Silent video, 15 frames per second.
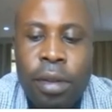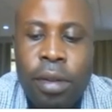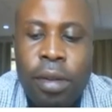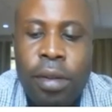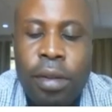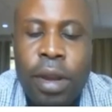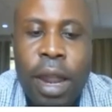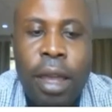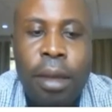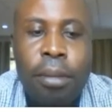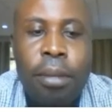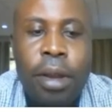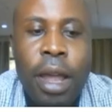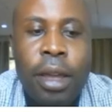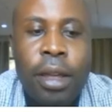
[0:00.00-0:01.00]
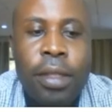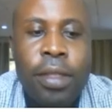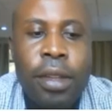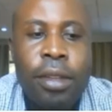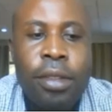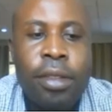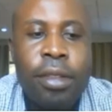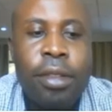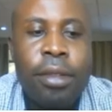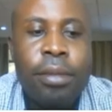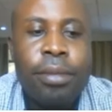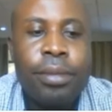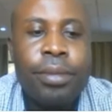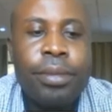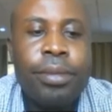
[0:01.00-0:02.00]
name, like this.
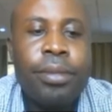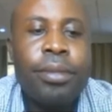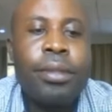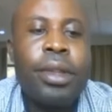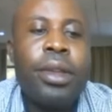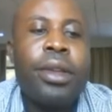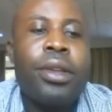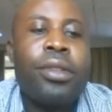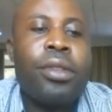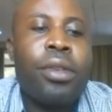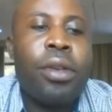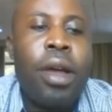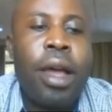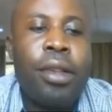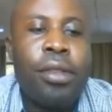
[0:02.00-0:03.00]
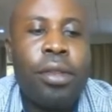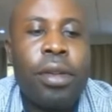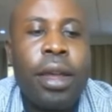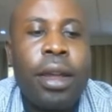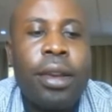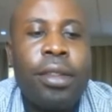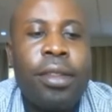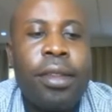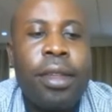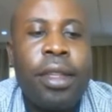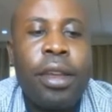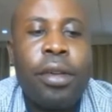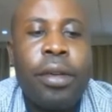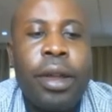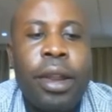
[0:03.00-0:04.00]
So as you can see, the
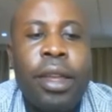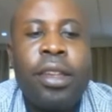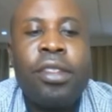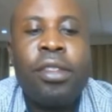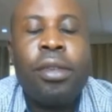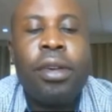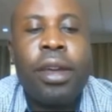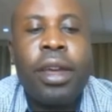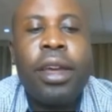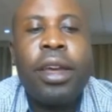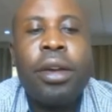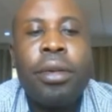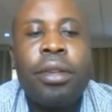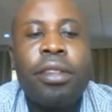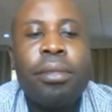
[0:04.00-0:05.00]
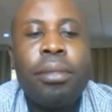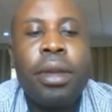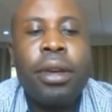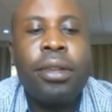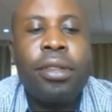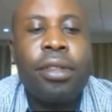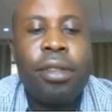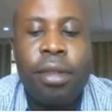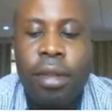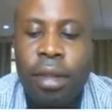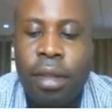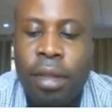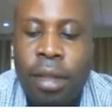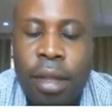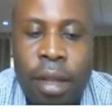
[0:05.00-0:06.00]
query is okay, which means
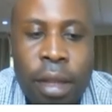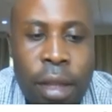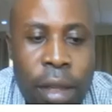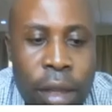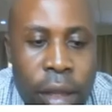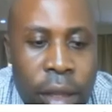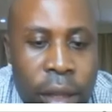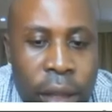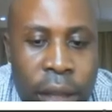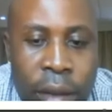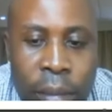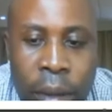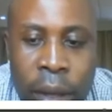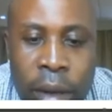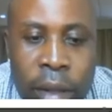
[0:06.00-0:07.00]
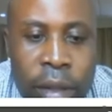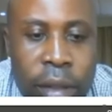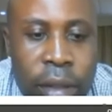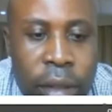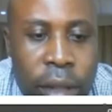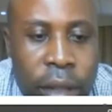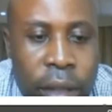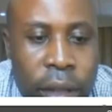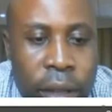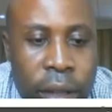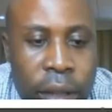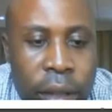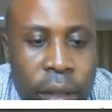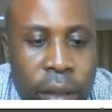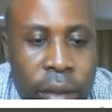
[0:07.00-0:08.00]
the command
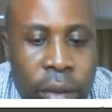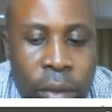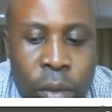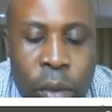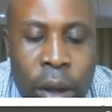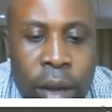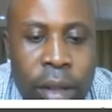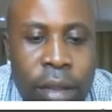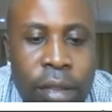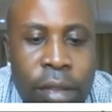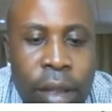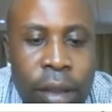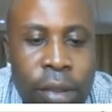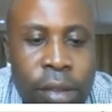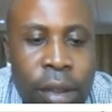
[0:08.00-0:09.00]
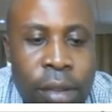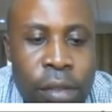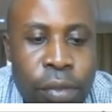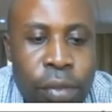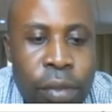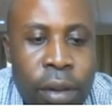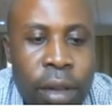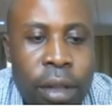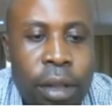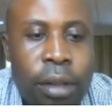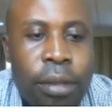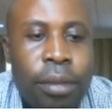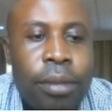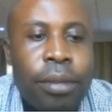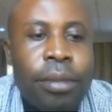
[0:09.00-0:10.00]
worked successfully.
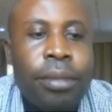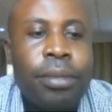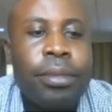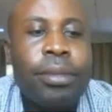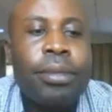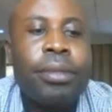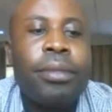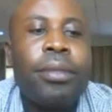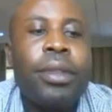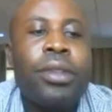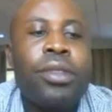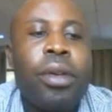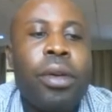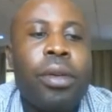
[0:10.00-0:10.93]
So